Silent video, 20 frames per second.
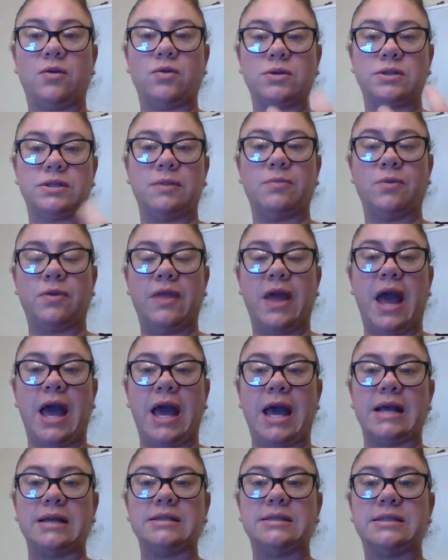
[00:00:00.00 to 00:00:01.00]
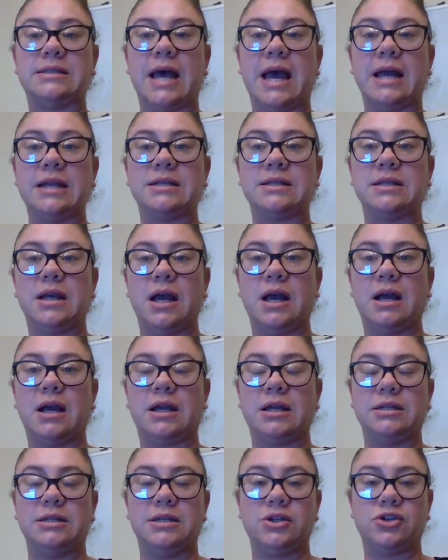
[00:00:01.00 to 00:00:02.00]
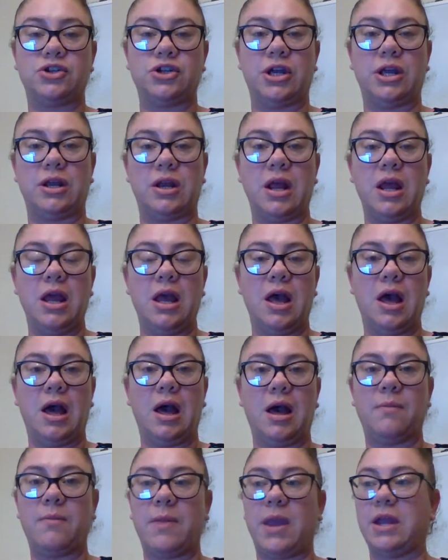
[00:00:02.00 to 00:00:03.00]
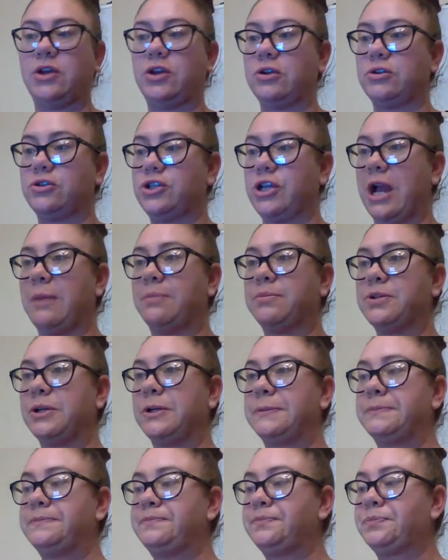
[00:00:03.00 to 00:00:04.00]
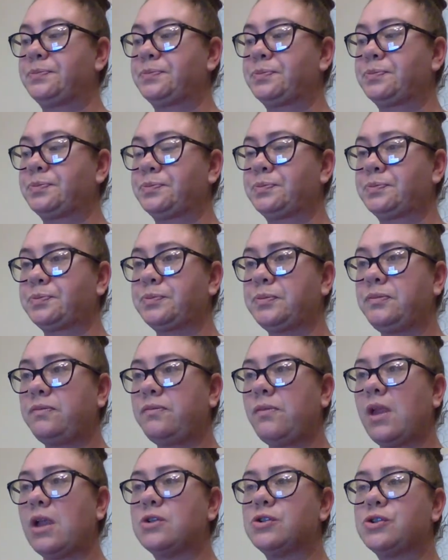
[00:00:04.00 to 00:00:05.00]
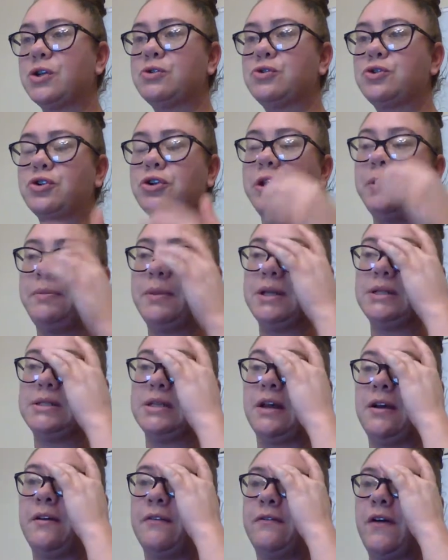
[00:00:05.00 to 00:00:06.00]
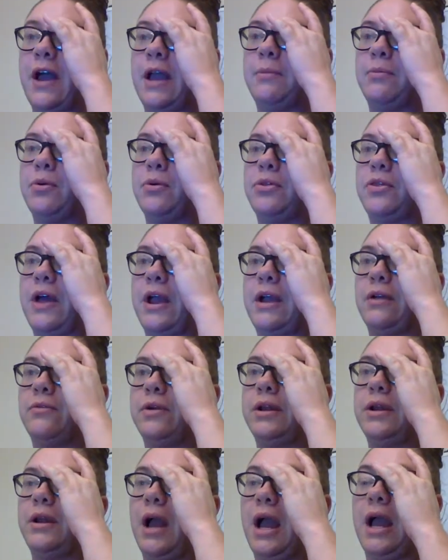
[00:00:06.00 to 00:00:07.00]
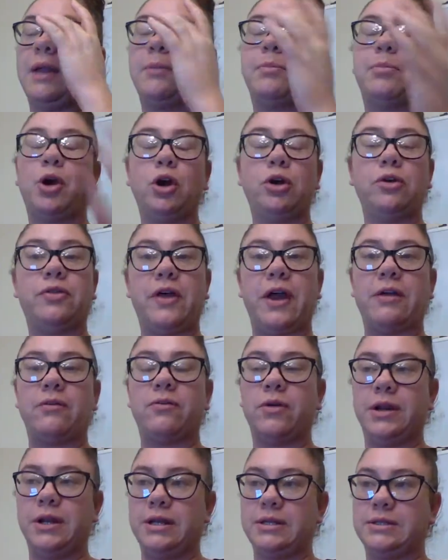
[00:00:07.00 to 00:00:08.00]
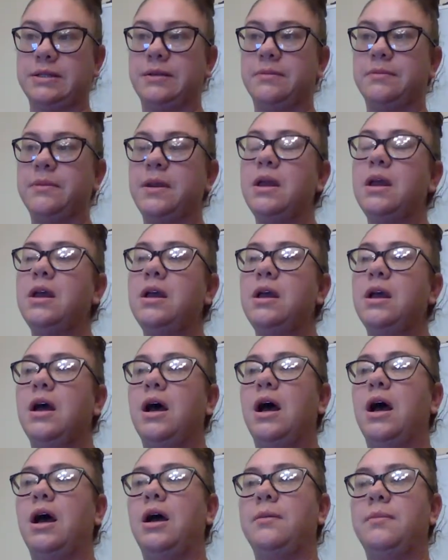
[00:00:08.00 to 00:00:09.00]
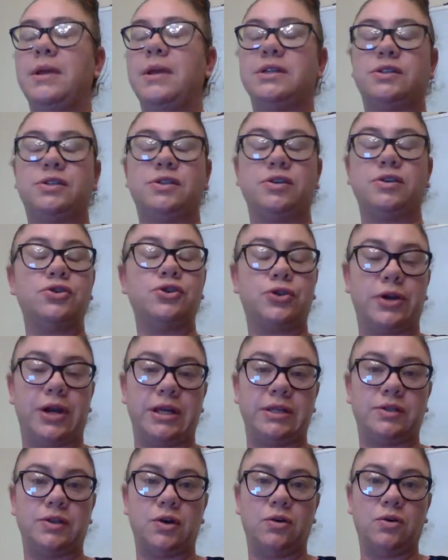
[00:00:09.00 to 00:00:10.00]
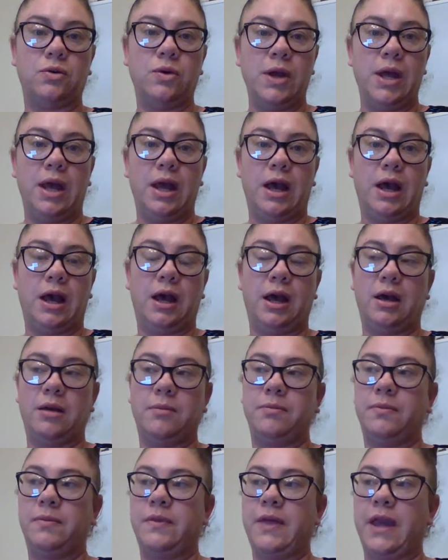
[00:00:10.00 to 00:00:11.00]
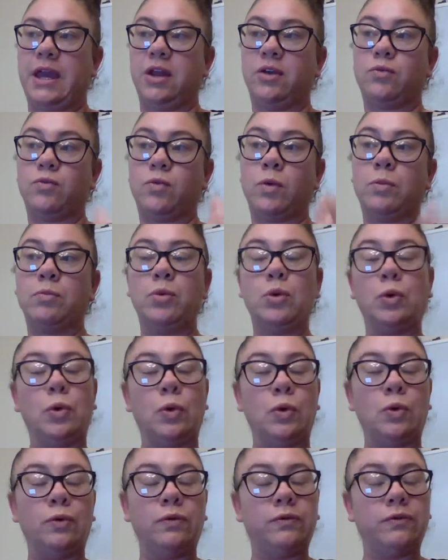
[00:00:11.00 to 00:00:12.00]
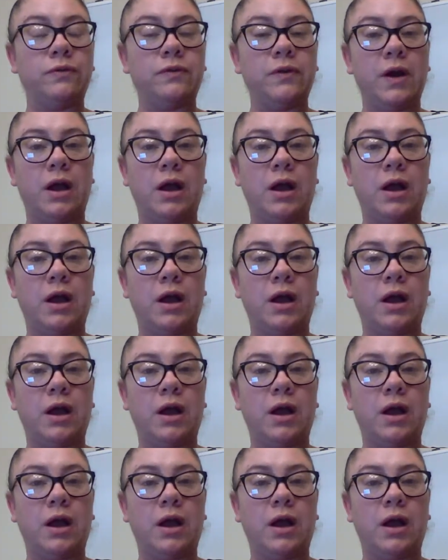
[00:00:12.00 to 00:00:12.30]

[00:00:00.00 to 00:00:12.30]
or someone that has that condition in your chapter. So treatment of hyperthyroidism is surgery. So they can remove